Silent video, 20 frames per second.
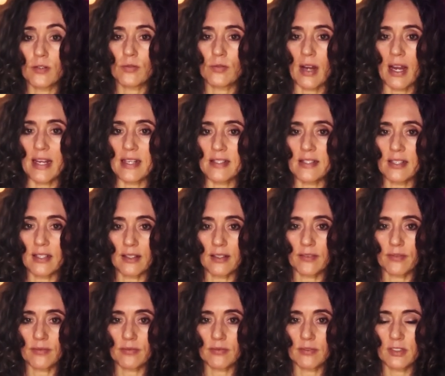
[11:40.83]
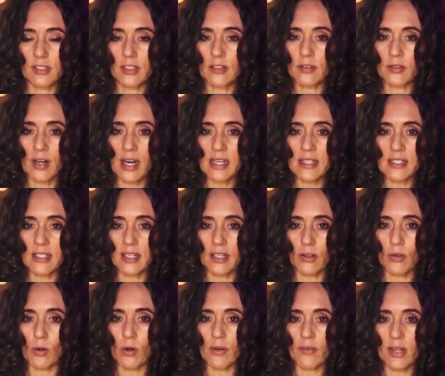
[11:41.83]
rising. She's rising in
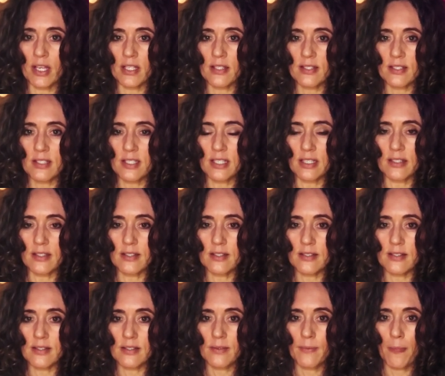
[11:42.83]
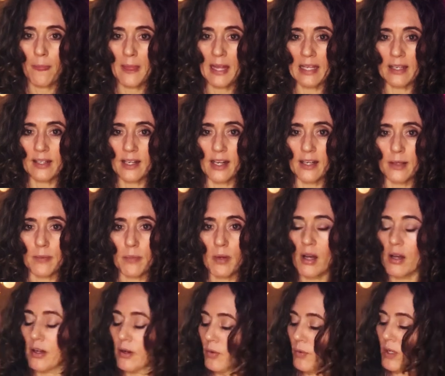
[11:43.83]
all of us. She's like Kali
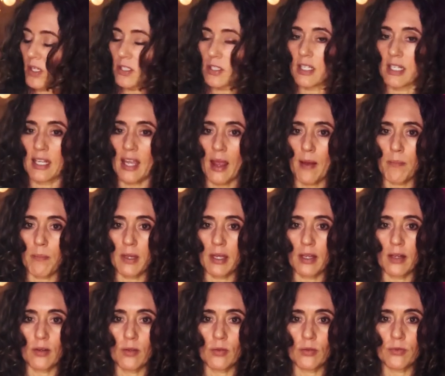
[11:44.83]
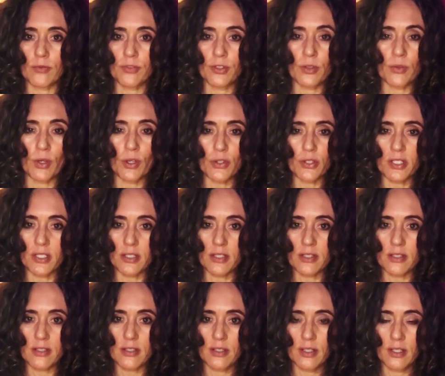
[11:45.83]
Ma, where she can be
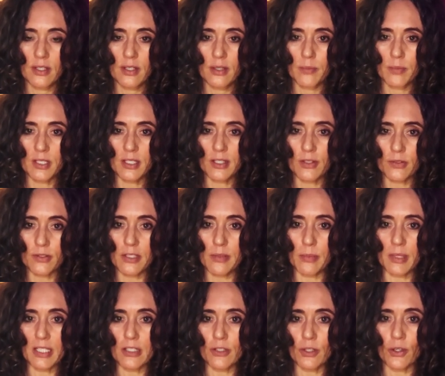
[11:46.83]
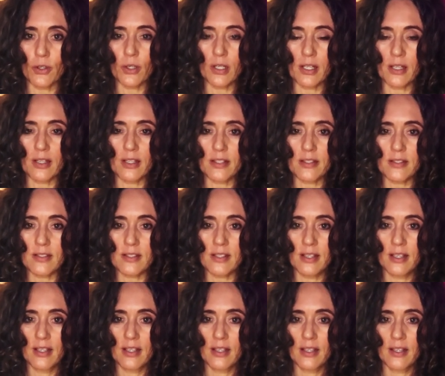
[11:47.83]
ferocious, but she can also be Durga, this
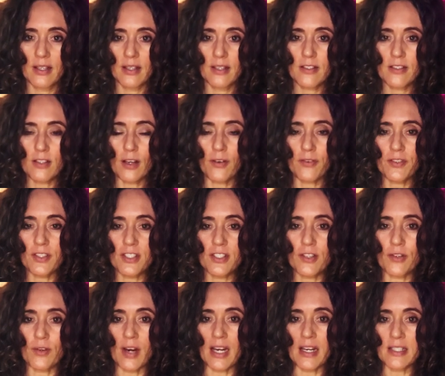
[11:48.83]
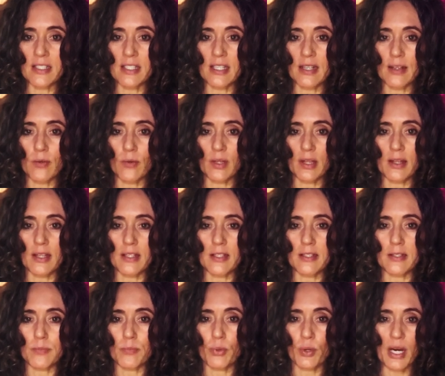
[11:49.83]
soft serenity with this
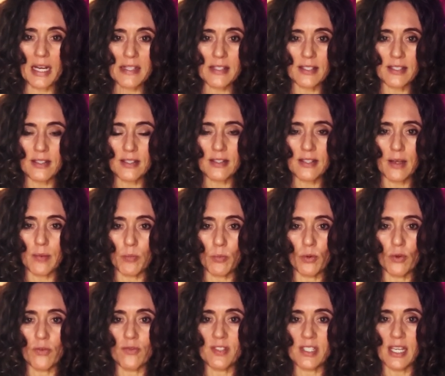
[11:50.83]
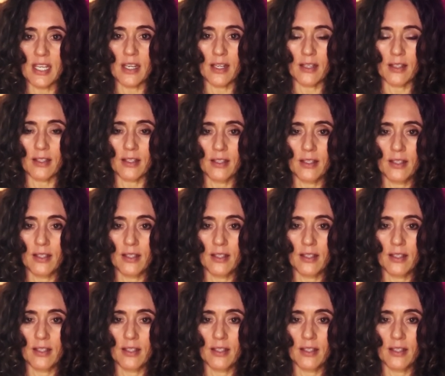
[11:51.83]
presence that moves in,